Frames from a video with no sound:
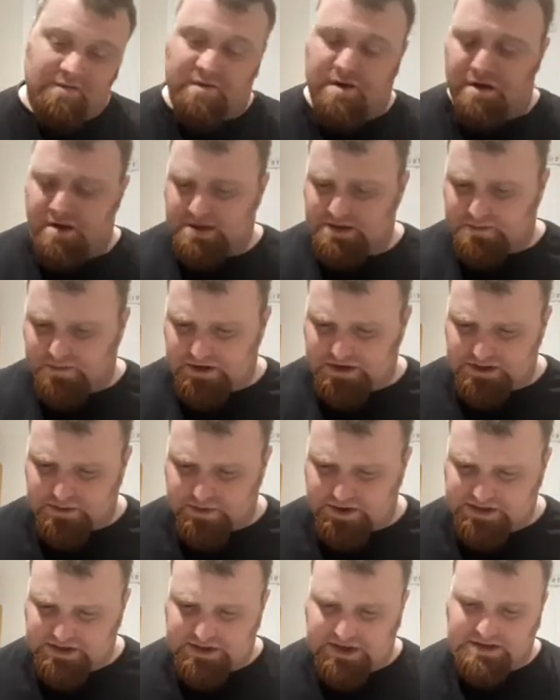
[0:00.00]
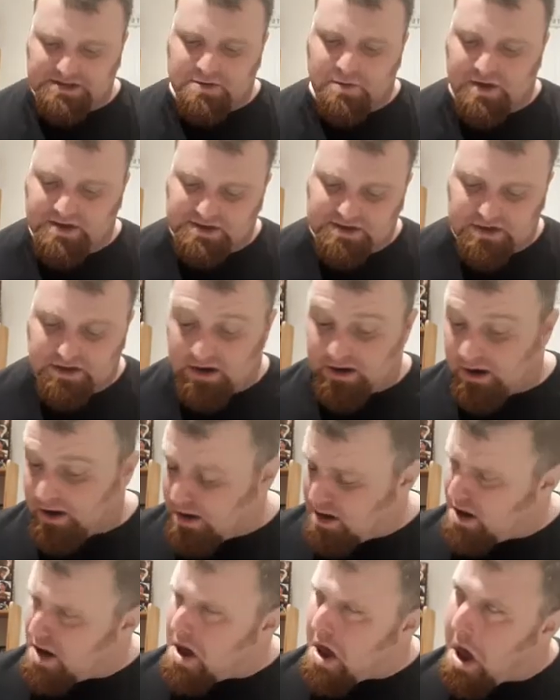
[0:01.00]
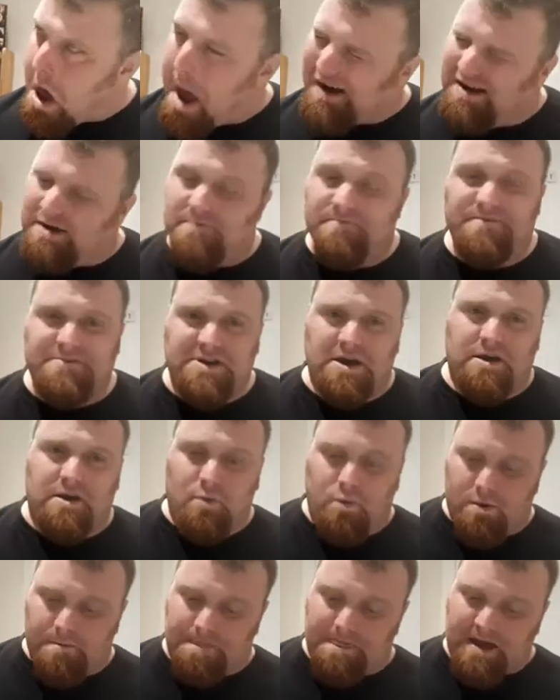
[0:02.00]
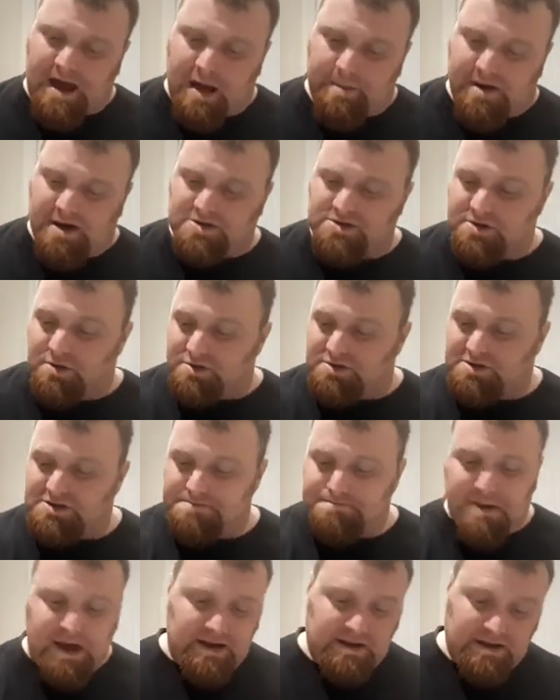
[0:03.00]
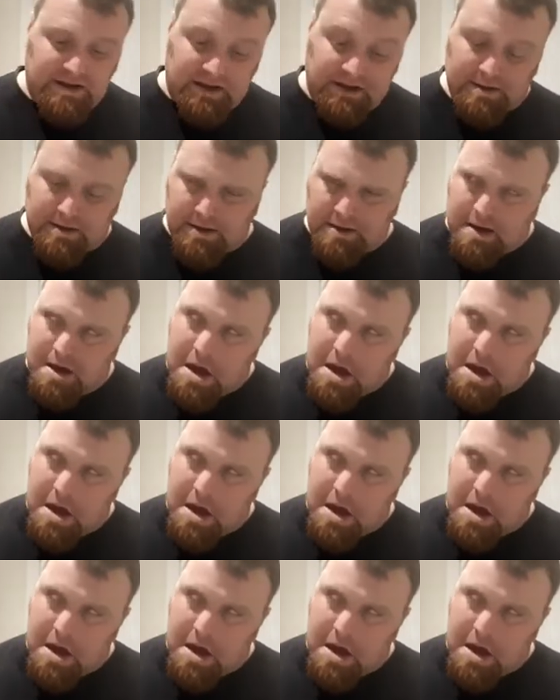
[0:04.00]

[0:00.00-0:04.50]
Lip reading: various bits and pieces. These are the ones that are going to tell you how much you're spending.